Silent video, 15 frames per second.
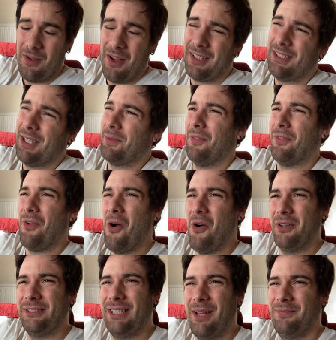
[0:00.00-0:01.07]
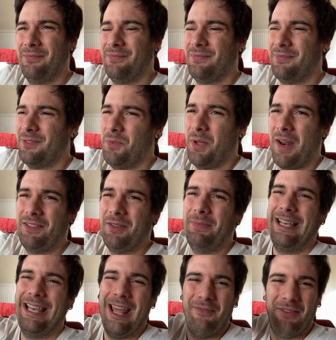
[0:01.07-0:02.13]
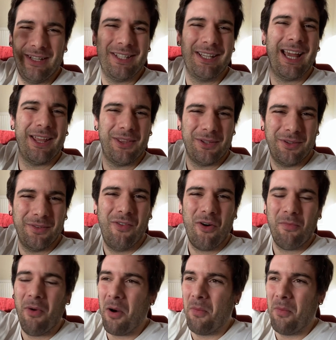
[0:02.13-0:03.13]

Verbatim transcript: Except, of course, then we'd have to be living together to form